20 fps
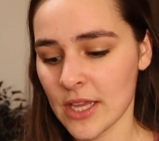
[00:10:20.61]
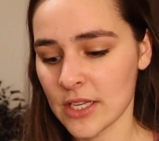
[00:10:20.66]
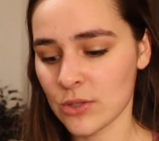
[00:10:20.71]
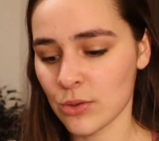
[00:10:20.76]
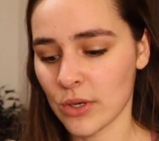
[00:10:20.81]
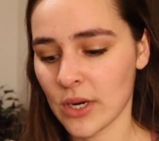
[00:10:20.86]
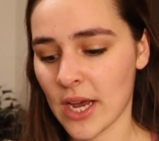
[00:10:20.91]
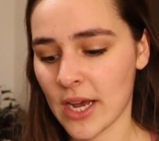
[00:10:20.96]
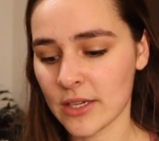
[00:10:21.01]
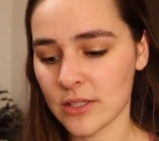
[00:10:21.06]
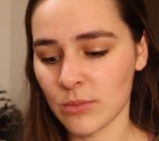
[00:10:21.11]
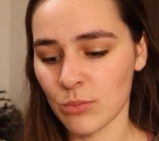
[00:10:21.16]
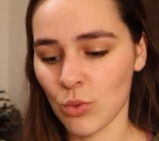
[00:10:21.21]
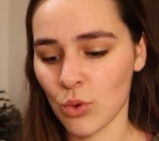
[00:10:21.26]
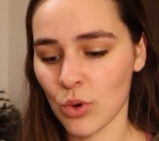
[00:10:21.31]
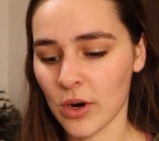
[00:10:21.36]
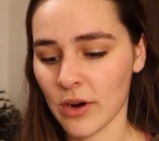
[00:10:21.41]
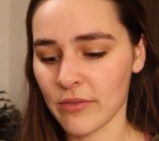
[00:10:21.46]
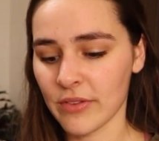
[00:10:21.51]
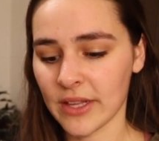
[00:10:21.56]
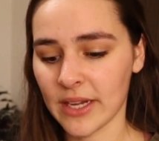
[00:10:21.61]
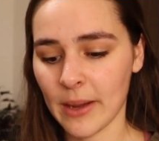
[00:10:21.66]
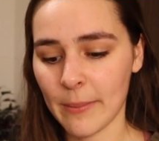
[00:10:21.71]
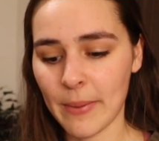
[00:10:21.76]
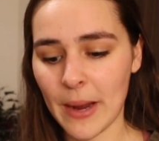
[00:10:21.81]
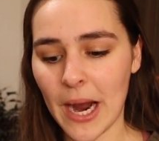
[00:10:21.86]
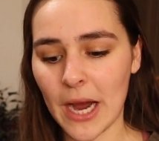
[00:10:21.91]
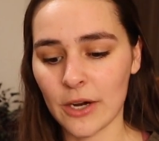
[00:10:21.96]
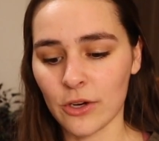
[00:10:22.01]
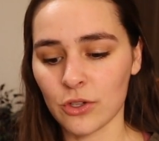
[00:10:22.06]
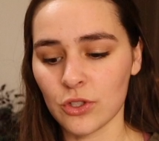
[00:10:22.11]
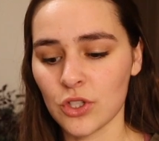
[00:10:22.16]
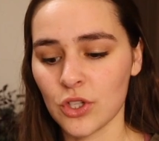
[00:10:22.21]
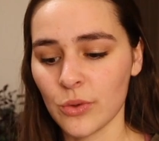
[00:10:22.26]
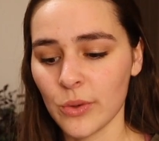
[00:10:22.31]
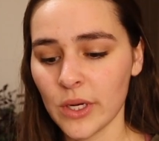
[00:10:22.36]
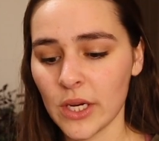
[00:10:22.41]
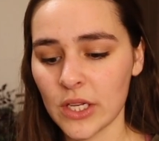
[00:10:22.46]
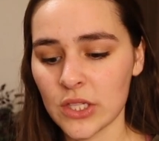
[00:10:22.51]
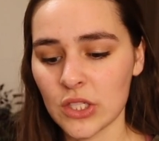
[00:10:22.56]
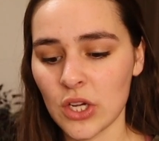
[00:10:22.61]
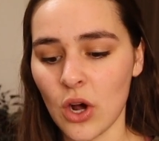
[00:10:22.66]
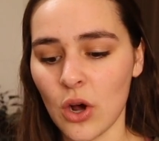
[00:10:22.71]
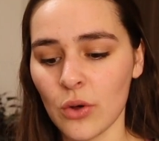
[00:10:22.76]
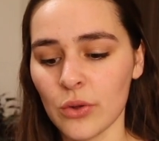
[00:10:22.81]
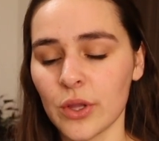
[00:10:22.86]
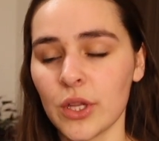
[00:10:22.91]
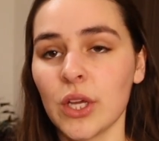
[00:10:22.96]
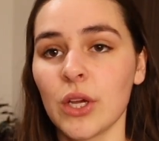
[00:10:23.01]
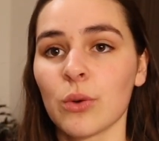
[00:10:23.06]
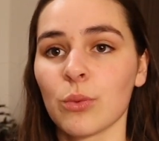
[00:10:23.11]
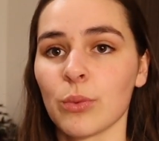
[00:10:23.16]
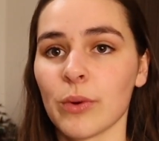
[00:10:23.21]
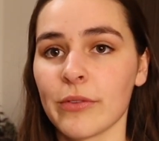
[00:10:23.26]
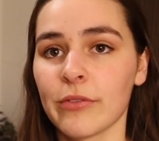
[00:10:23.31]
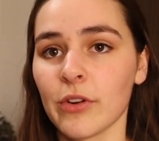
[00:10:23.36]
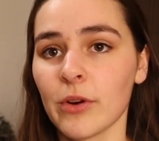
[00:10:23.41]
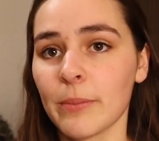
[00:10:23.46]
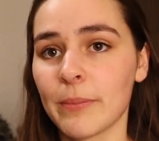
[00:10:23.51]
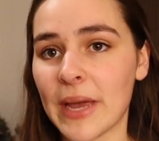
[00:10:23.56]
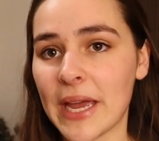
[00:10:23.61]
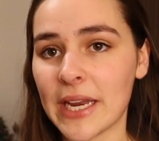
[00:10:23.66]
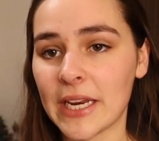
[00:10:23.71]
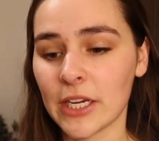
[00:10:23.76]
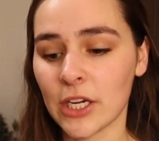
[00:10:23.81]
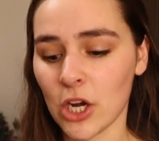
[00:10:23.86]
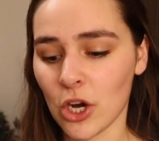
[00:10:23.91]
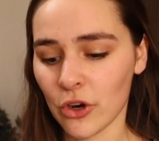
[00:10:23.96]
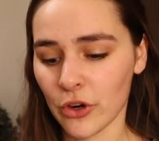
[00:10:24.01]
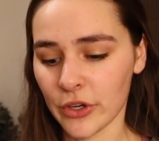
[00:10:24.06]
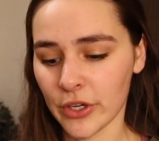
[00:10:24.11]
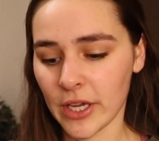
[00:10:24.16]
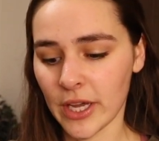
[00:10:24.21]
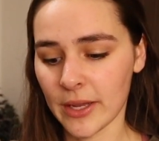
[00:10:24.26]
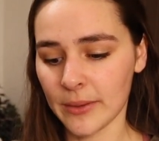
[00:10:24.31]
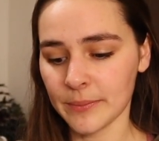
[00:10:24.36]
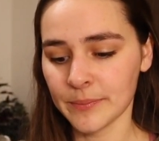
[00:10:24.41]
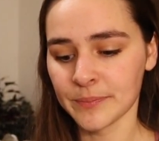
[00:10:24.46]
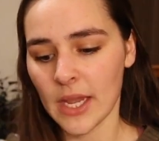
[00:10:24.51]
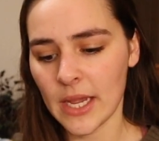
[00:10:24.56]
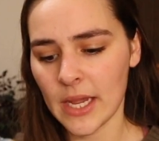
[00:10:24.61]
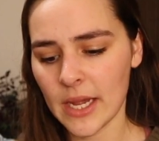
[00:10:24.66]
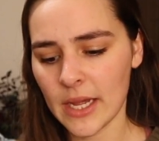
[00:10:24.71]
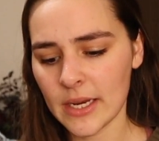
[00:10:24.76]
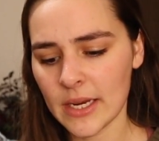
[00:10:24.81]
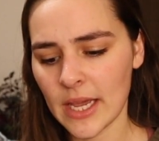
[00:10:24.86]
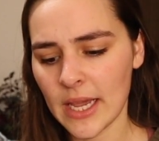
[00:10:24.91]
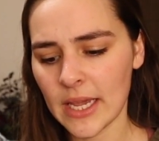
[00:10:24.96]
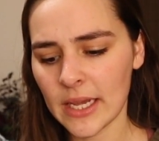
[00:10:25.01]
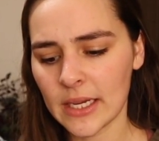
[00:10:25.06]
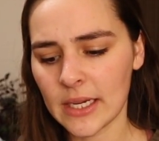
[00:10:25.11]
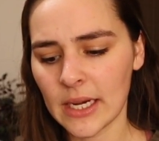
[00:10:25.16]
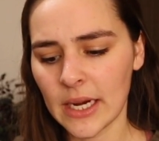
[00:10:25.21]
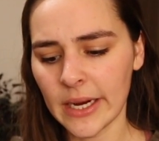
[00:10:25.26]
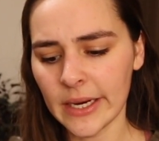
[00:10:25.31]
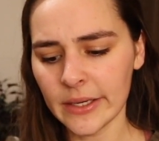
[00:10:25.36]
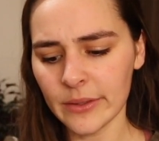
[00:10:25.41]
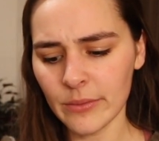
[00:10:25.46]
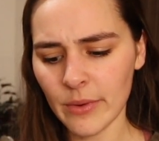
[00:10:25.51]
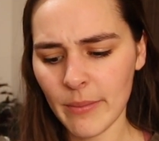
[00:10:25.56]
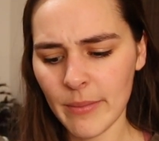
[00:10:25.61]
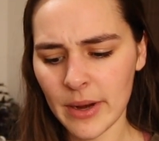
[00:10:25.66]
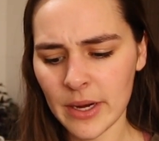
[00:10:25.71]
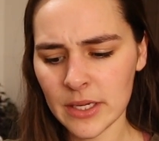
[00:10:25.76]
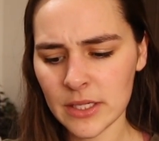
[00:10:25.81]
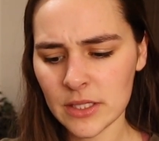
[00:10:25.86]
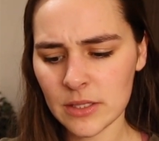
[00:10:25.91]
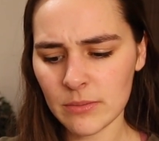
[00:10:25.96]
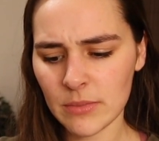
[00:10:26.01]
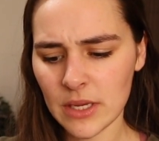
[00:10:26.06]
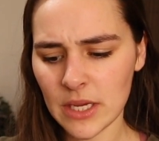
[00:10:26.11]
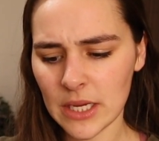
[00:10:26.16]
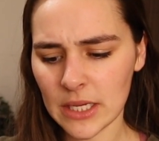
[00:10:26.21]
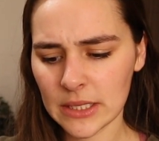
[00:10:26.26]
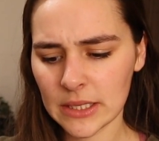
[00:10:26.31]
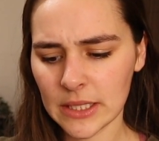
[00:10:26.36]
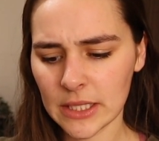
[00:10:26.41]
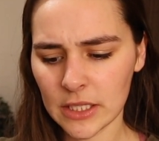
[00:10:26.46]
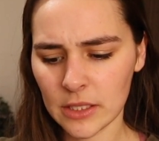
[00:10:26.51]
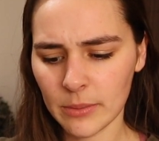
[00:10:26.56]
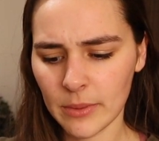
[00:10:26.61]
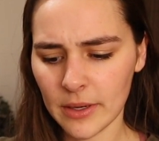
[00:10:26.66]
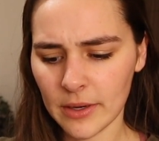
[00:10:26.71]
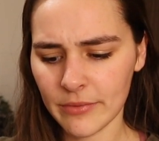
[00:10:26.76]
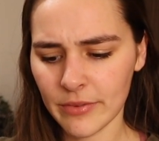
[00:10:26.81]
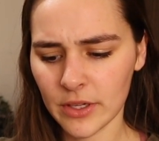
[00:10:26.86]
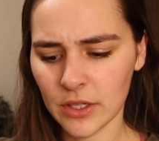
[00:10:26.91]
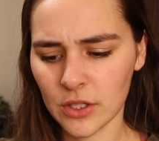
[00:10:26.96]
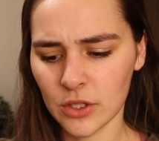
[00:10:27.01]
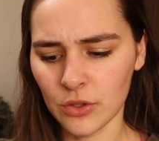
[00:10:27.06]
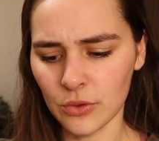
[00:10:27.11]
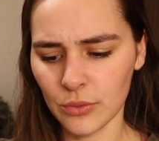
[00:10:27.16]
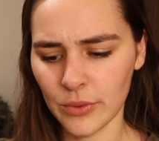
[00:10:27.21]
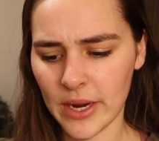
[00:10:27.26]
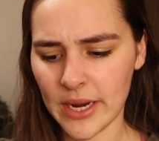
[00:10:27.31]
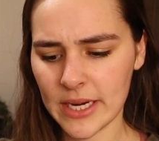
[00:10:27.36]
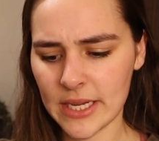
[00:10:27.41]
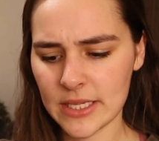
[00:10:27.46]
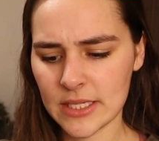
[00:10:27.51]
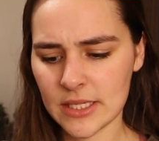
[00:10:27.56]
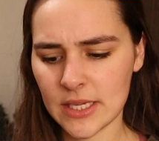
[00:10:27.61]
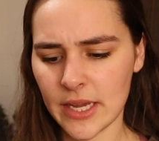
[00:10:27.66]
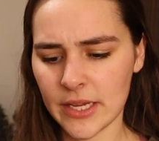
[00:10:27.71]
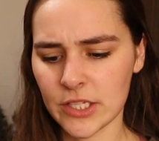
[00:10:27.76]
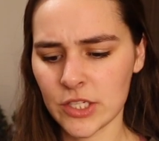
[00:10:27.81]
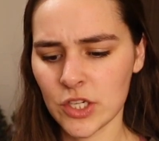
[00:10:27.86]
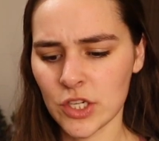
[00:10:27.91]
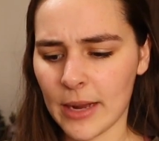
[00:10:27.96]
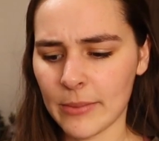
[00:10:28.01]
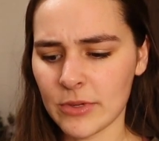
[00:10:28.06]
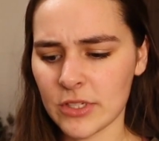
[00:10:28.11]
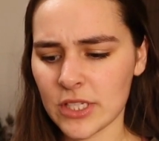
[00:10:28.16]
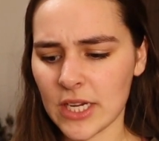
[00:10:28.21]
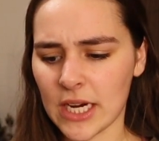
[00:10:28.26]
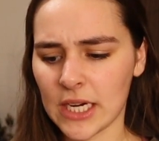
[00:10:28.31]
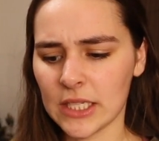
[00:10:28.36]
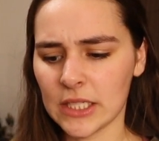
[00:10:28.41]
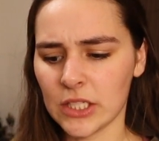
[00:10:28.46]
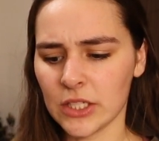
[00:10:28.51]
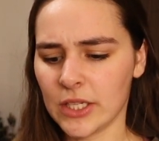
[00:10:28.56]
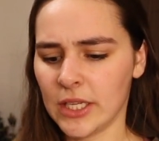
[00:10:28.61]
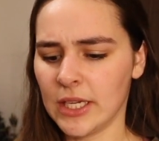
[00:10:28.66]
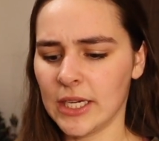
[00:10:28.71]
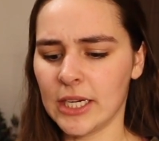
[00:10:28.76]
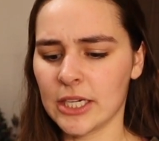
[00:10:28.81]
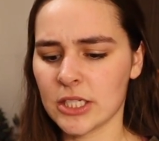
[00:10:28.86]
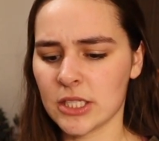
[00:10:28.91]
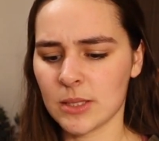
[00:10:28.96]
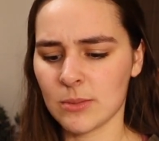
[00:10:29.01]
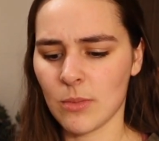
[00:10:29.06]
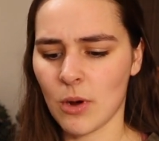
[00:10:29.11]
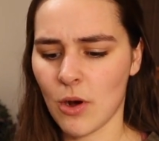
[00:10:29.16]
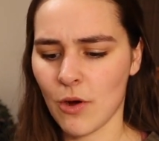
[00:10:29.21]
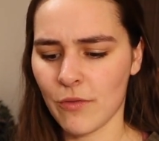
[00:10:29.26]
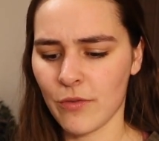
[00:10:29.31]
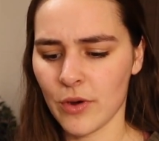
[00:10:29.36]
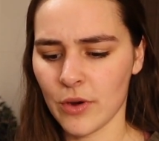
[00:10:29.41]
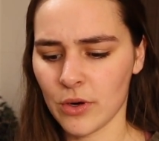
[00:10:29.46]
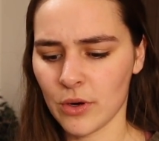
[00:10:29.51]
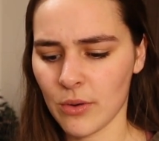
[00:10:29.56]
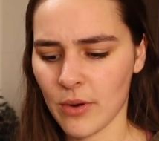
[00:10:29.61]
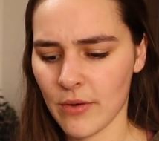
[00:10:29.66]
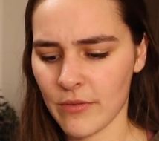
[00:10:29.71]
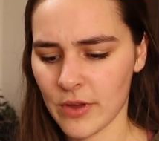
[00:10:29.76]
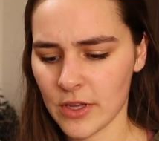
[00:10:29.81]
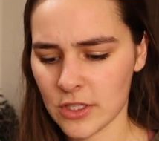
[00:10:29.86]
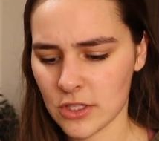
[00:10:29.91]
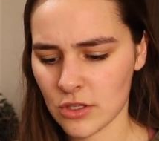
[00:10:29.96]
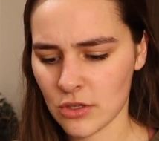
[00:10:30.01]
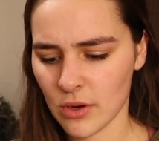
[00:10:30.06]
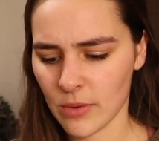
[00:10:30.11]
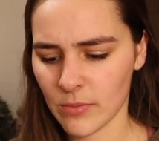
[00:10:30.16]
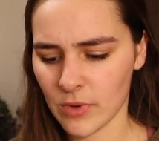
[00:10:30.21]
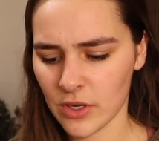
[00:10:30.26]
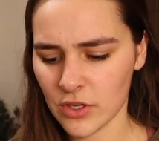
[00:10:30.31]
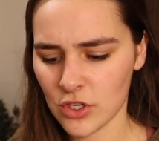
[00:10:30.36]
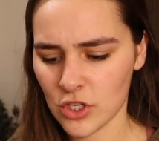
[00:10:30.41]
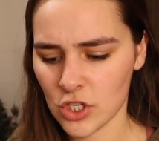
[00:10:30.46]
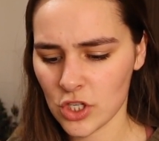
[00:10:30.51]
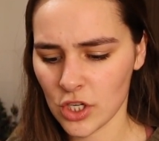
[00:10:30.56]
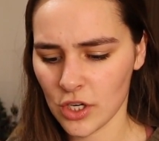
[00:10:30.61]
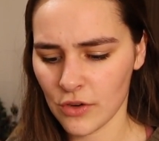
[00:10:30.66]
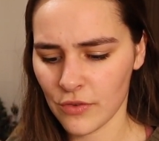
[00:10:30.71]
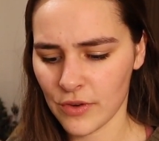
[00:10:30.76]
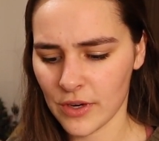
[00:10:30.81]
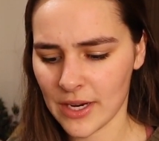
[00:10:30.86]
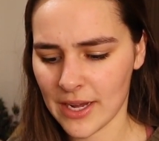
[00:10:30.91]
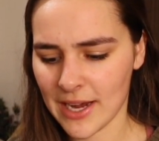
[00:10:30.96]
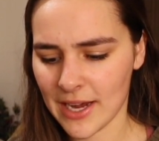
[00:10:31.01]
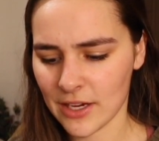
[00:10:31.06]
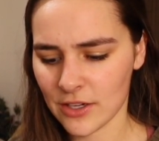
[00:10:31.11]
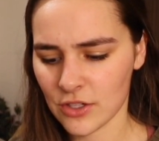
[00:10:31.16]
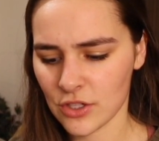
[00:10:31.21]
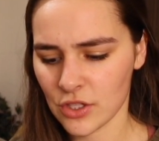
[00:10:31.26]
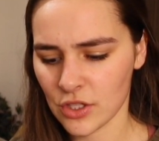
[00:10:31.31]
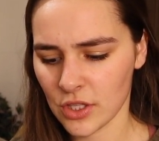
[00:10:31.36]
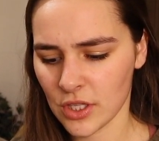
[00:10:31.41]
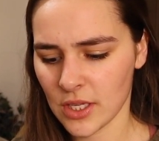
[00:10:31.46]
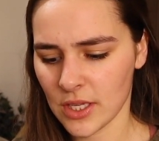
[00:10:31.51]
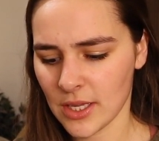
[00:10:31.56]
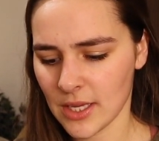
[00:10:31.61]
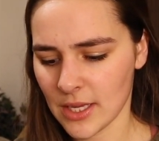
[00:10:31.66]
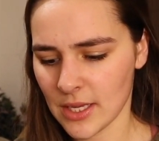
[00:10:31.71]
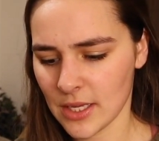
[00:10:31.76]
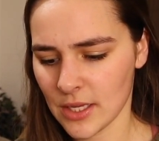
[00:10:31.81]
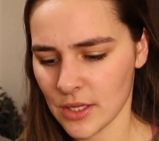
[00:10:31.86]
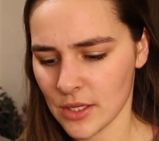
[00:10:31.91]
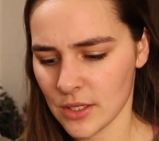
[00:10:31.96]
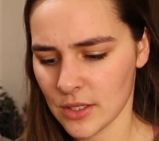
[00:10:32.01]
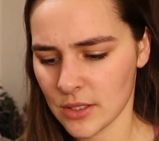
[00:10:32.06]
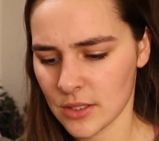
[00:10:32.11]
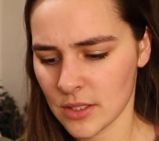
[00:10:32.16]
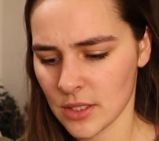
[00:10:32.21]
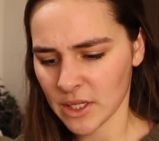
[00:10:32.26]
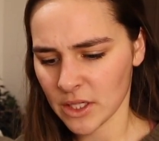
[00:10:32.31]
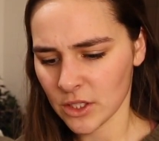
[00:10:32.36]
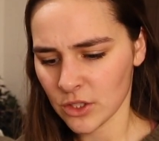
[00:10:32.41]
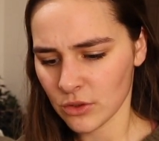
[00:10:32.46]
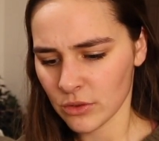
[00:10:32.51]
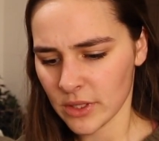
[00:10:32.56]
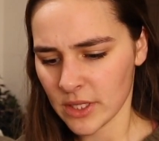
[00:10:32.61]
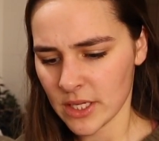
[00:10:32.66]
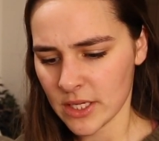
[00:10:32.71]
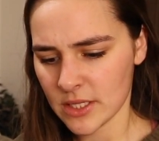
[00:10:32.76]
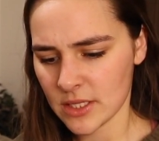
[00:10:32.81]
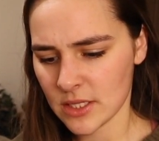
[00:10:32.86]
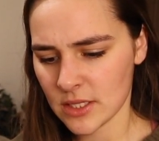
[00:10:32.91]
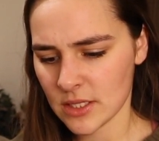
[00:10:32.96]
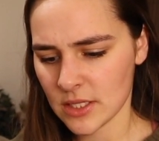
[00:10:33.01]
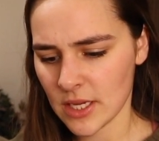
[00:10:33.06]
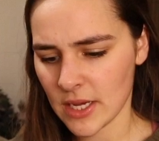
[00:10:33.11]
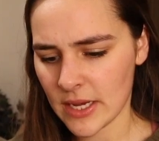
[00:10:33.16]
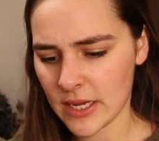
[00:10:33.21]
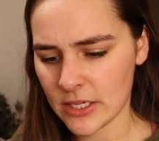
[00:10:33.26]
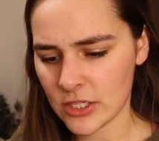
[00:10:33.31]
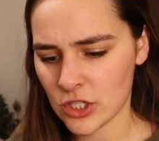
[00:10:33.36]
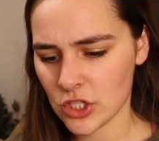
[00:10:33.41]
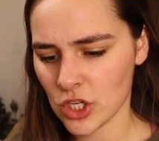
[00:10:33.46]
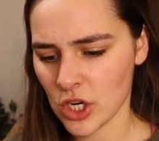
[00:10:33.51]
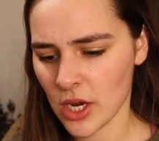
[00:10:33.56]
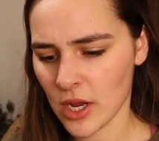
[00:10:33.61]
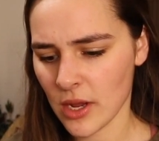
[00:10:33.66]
This one has more of like a pattern to it. It's called the Riverbed cardigan, and it kind of reminds me a little bit of a granny stitch. I'm just kind of looking at a small photo of it, so I'm not sure if it actually is a granny stitch,